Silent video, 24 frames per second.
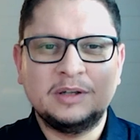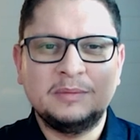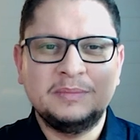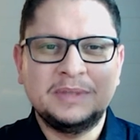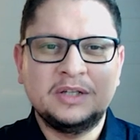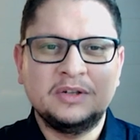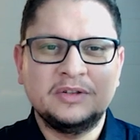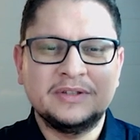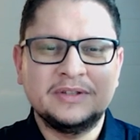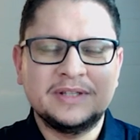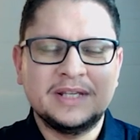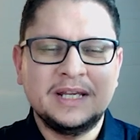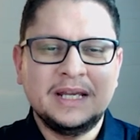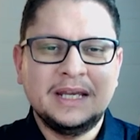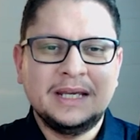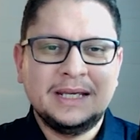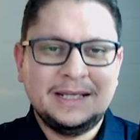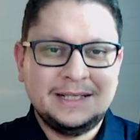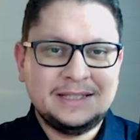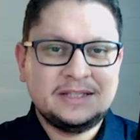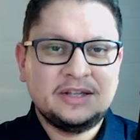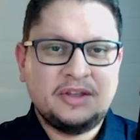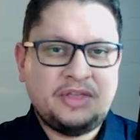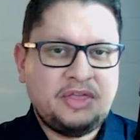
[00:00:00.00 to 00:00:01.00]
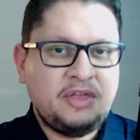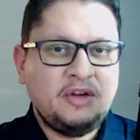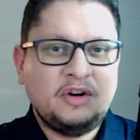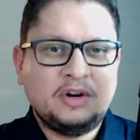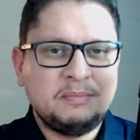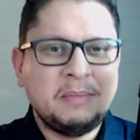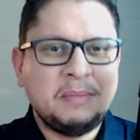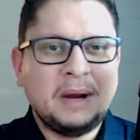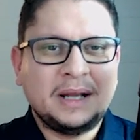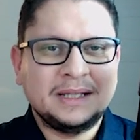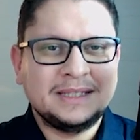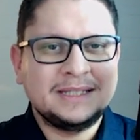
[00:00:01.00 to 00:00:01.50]
because it's a
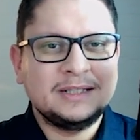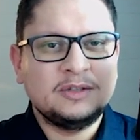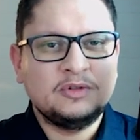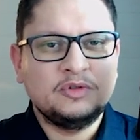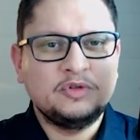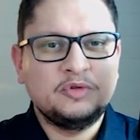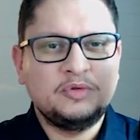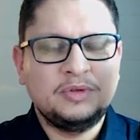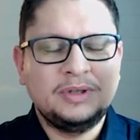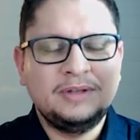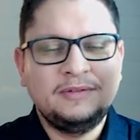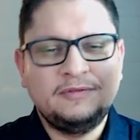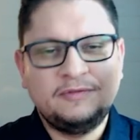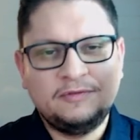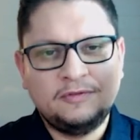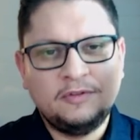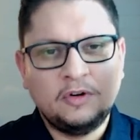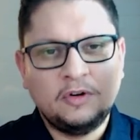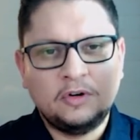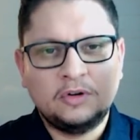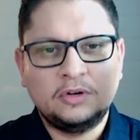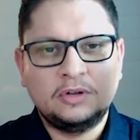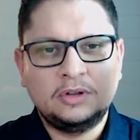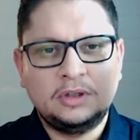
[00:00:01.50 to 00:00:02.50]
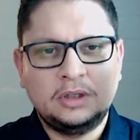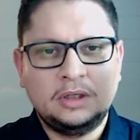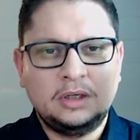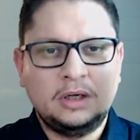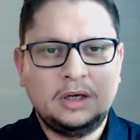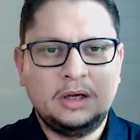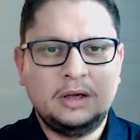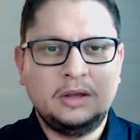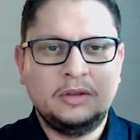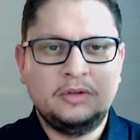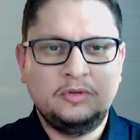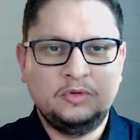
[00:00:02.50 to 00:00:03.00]
third-party country for
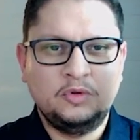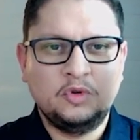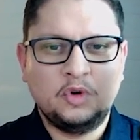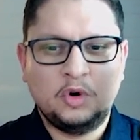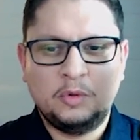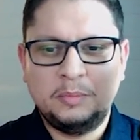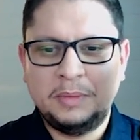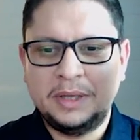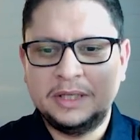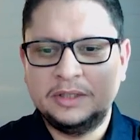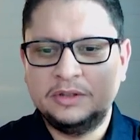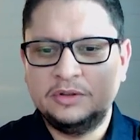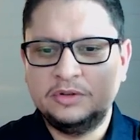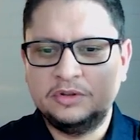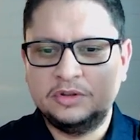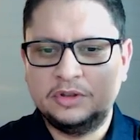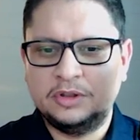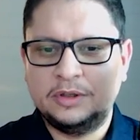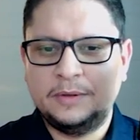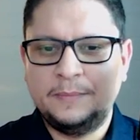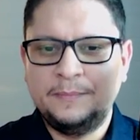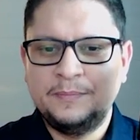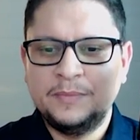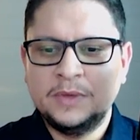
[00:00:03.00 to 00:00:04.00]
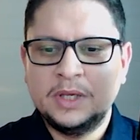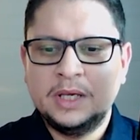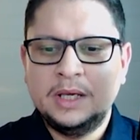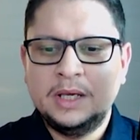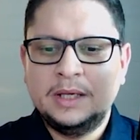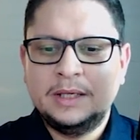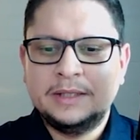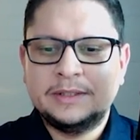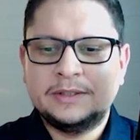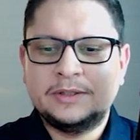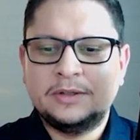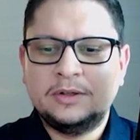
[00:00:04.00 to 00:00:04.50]
the European Union.
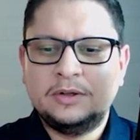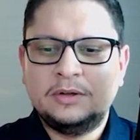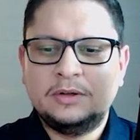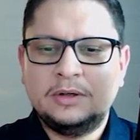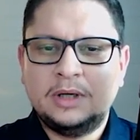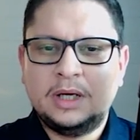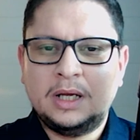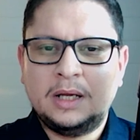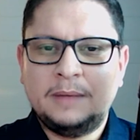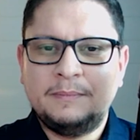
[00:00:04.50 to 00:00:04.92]
So